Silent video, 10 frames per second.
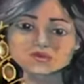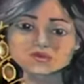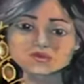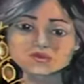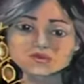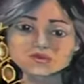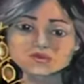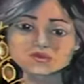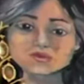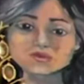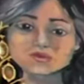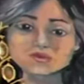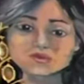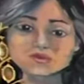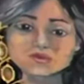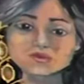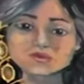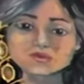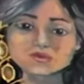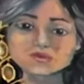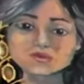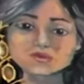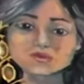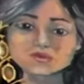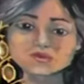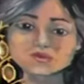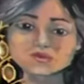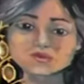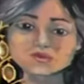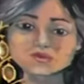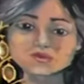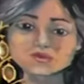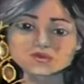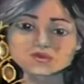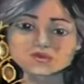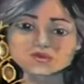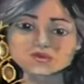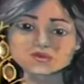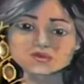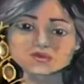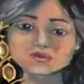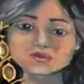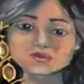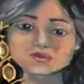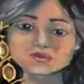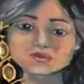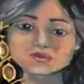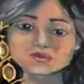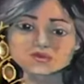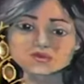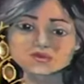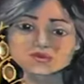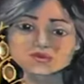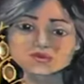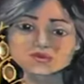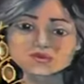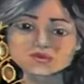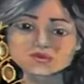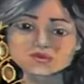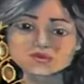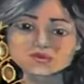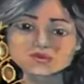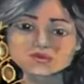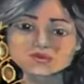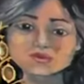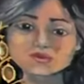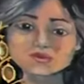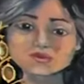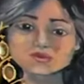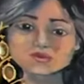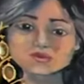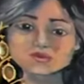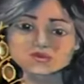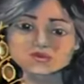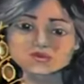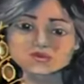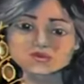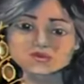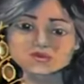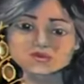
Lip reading: (not speaking)